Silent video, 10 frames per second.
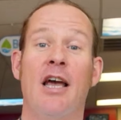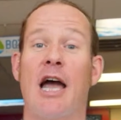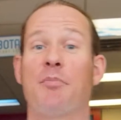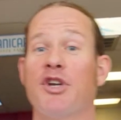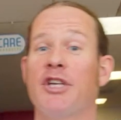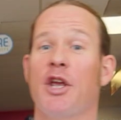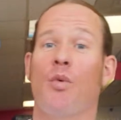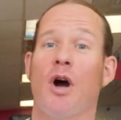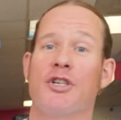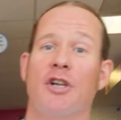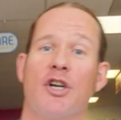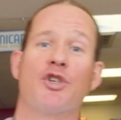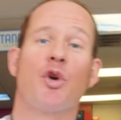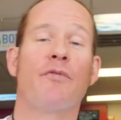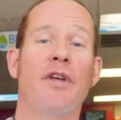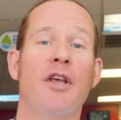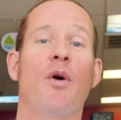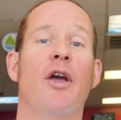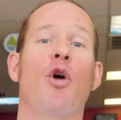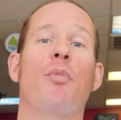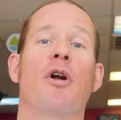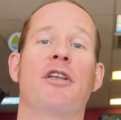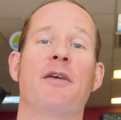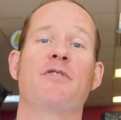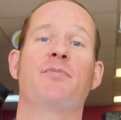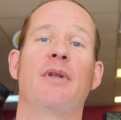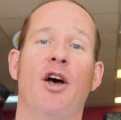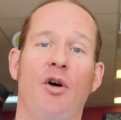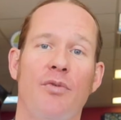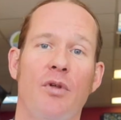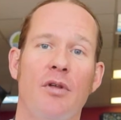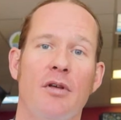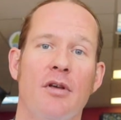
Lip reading: I appreciate you watching our short video. I hope our tips have been helpful.